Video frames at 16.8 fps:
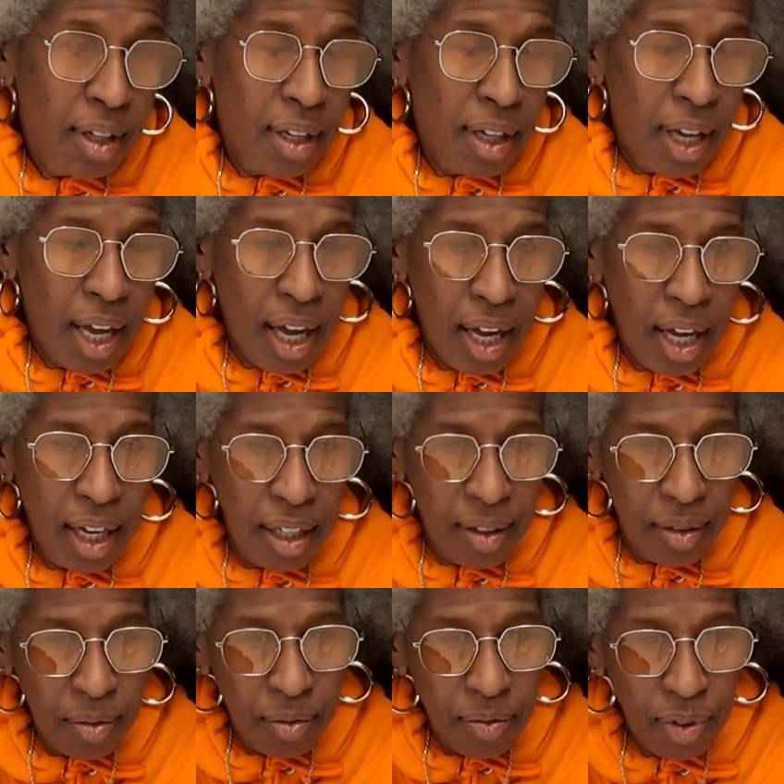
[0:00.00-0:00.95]

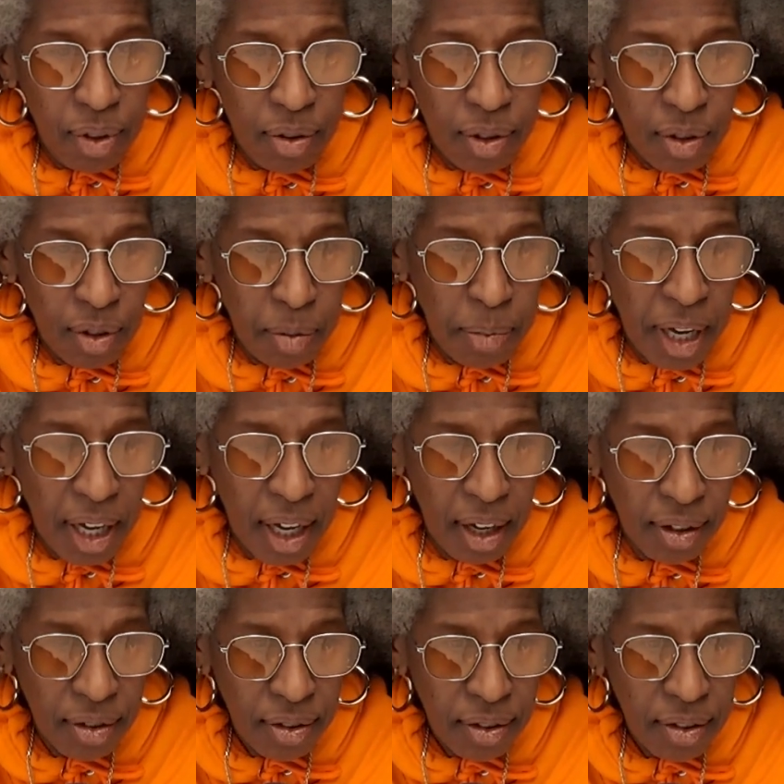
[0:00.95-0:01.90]
and focus on my
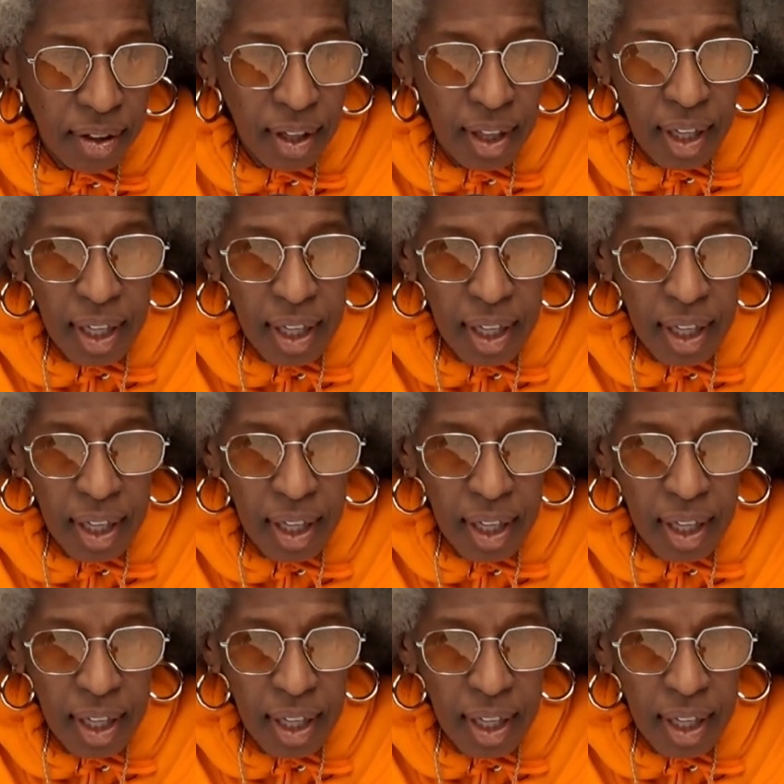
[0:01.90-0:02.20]
health